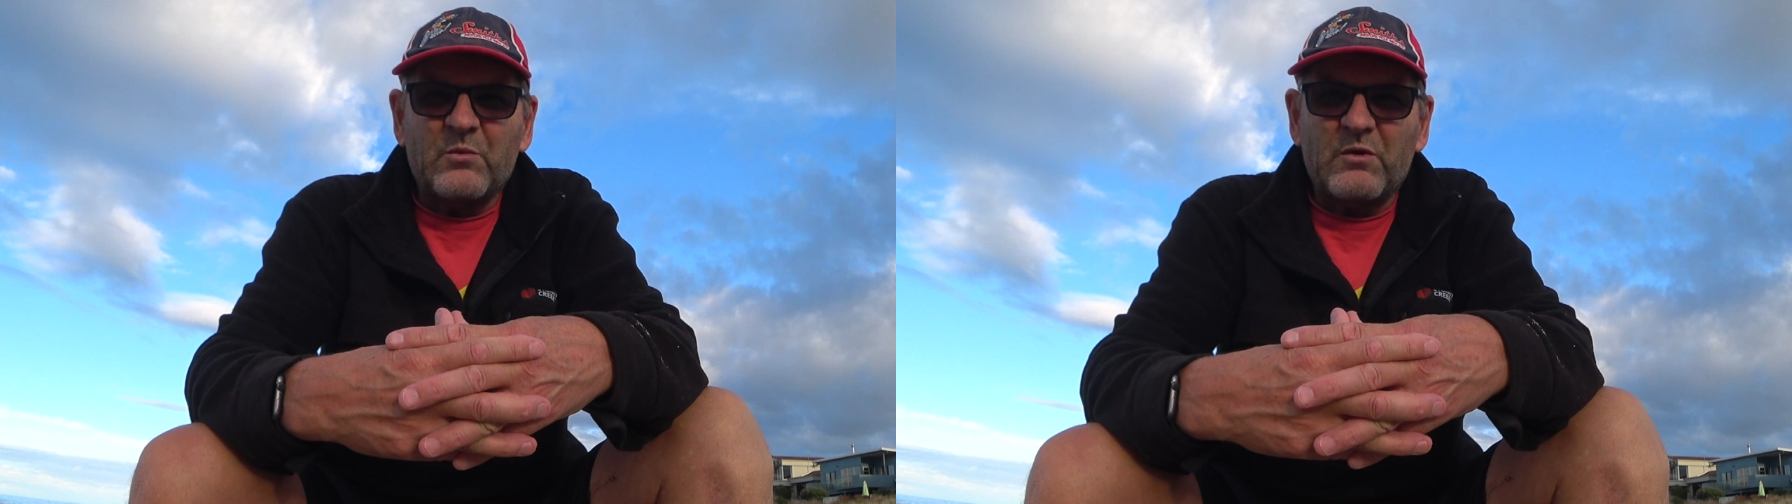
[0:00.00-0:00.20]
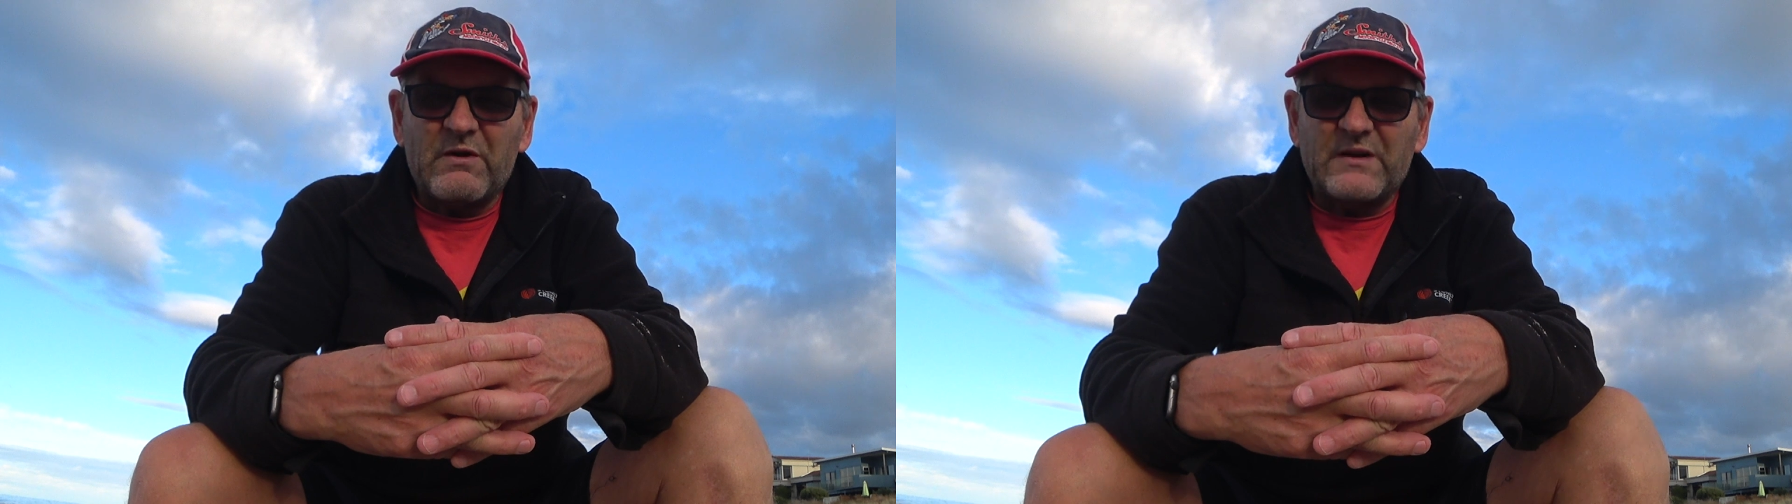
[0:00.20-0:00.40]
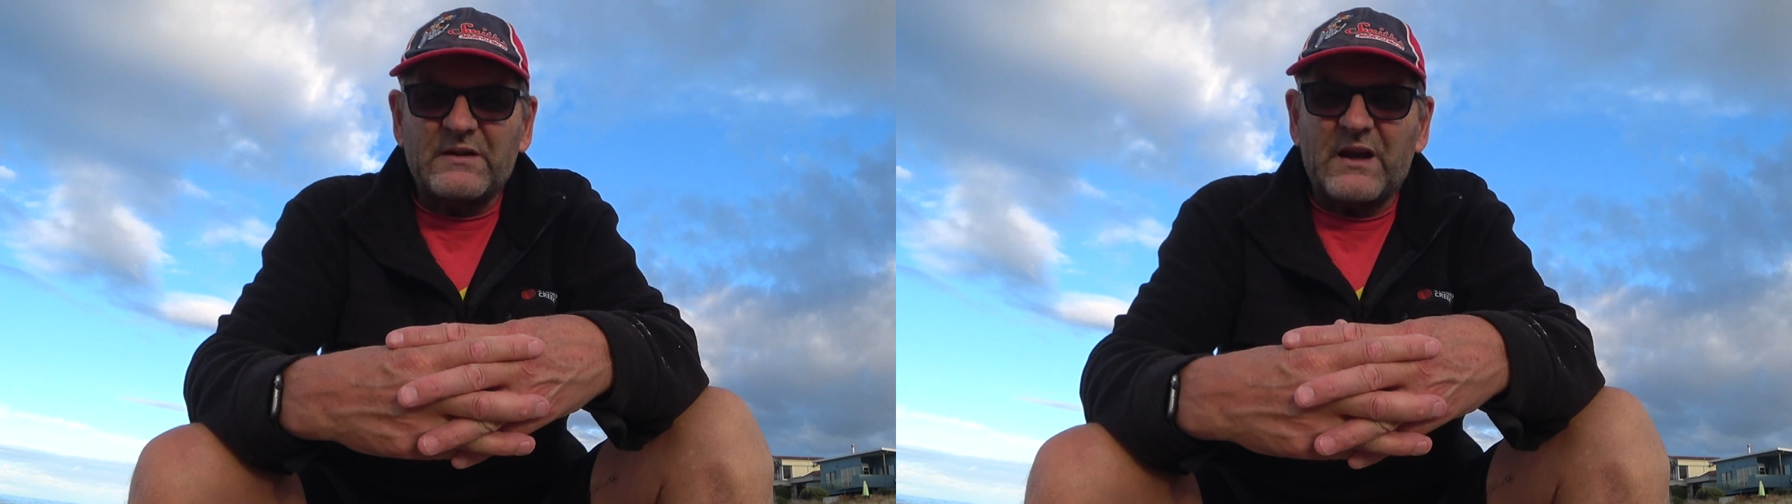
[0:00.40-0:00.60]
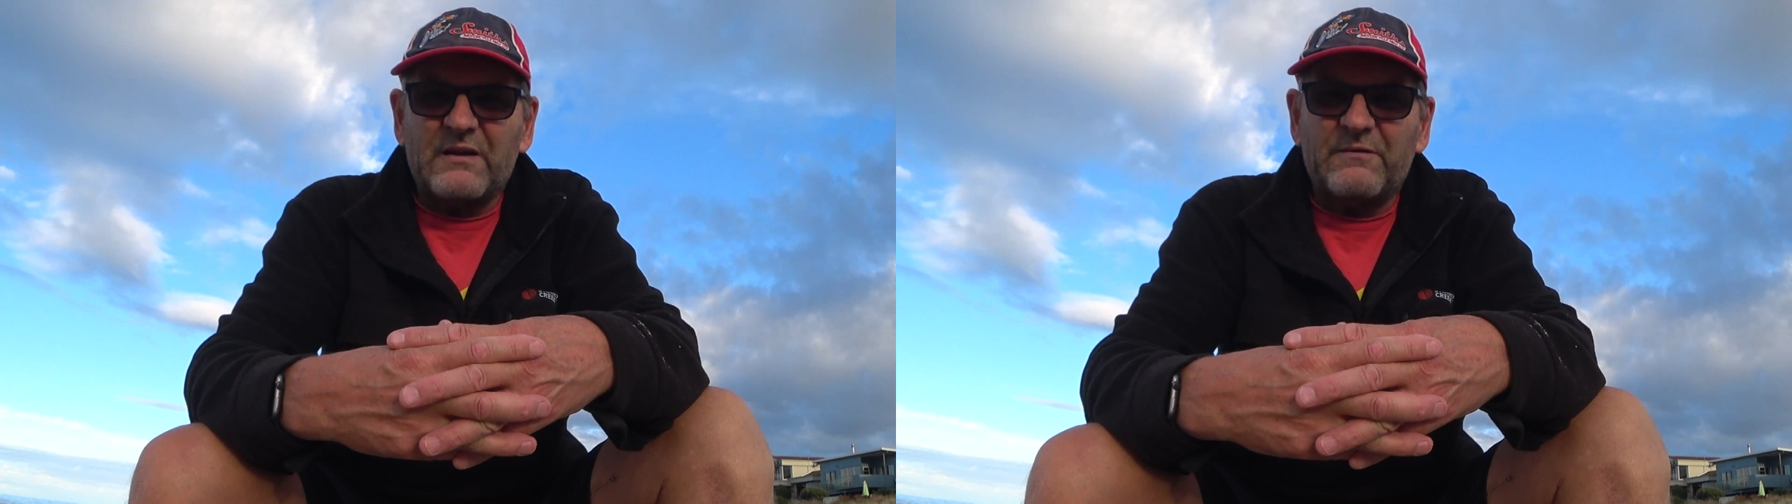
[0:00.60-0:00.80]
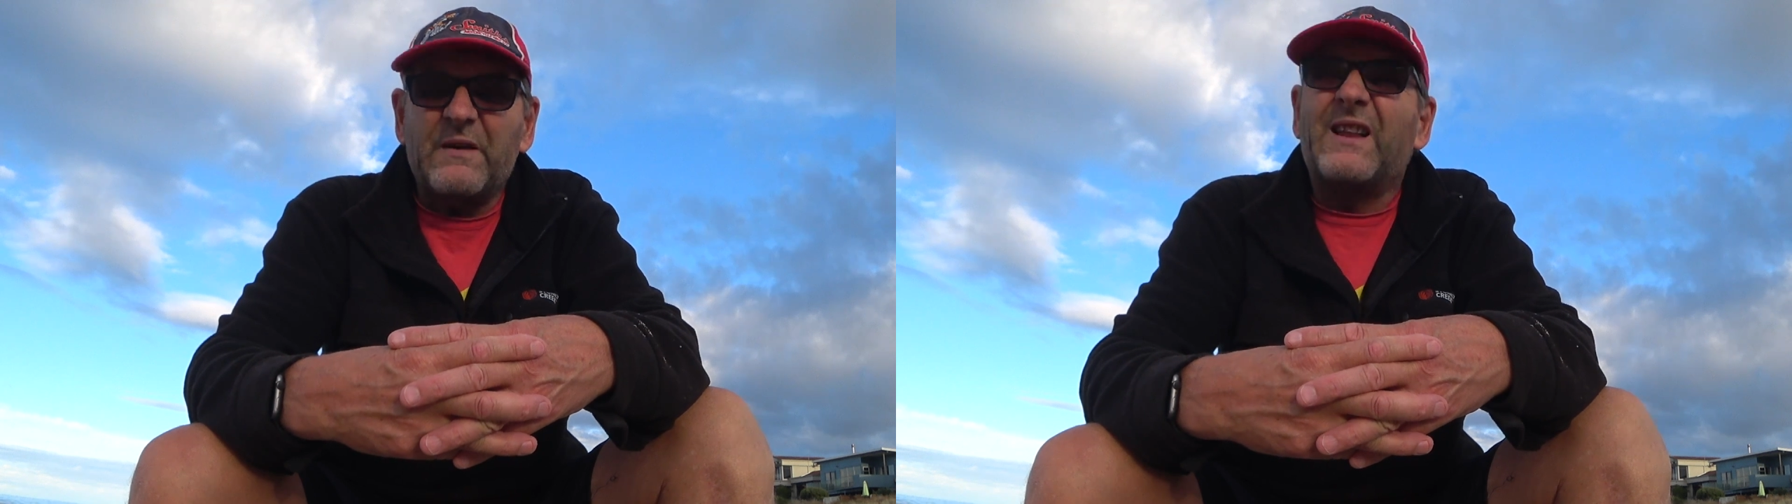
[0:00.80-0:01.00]
we're really starting
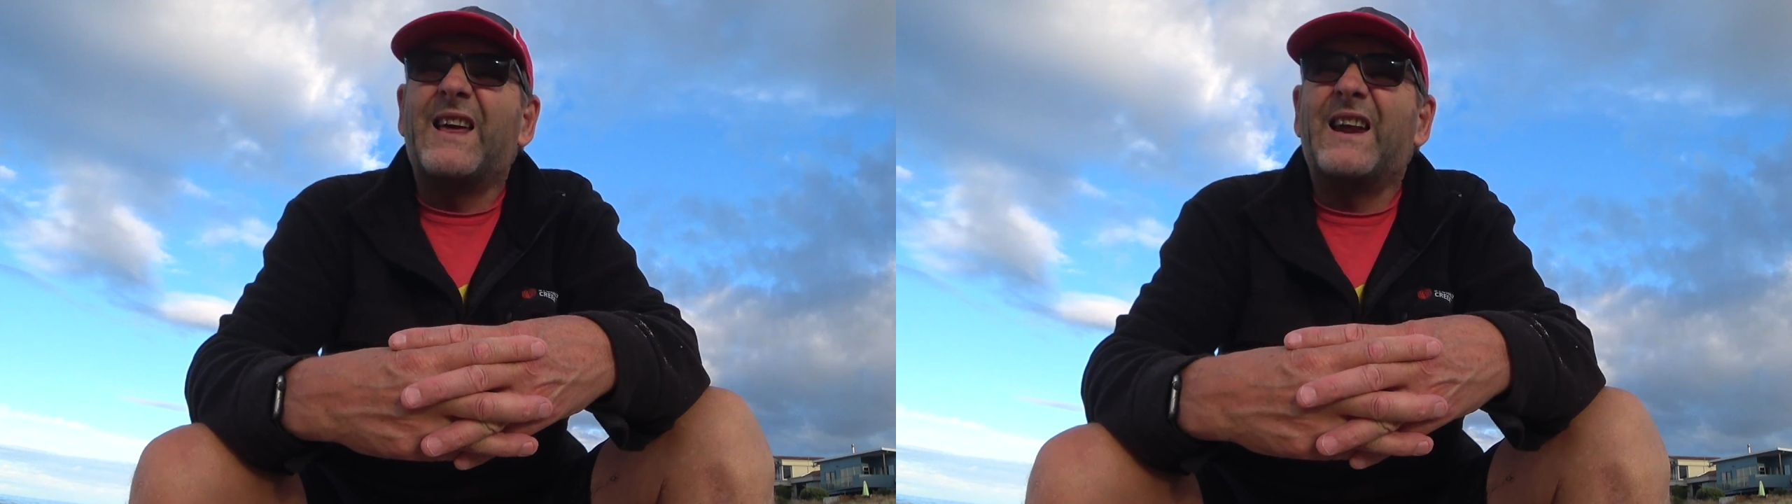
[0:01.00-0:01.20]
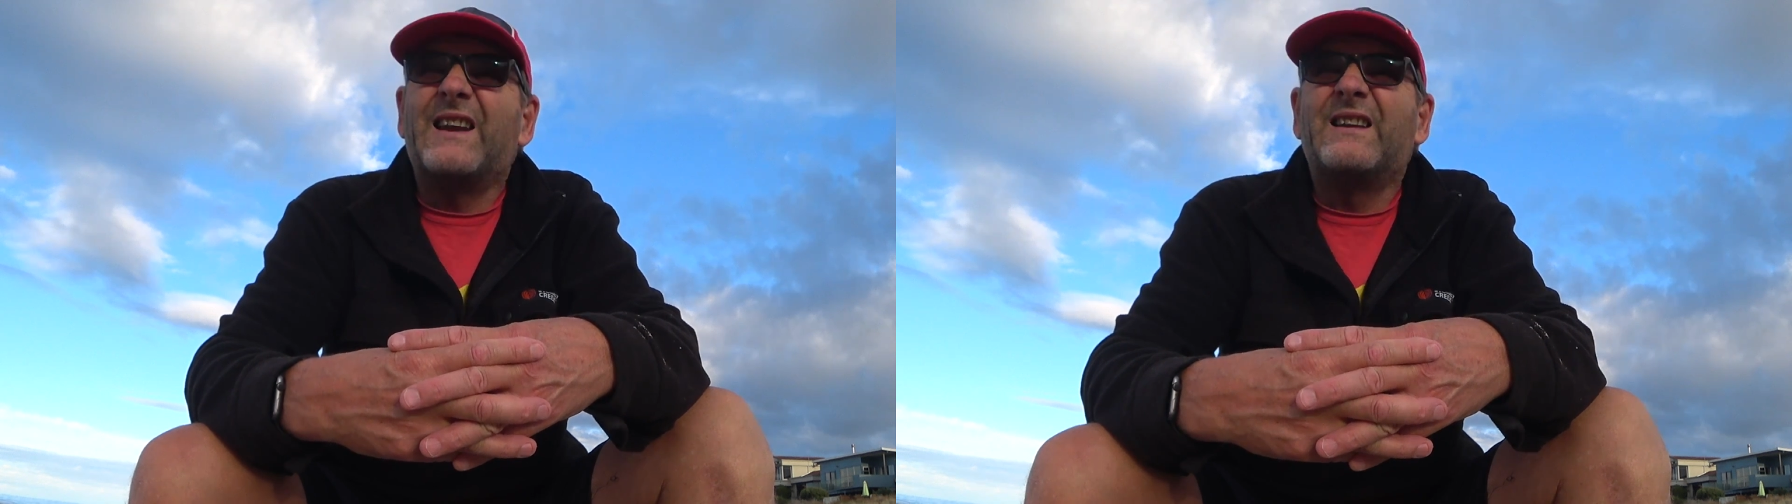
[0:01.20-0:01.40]
to feel that.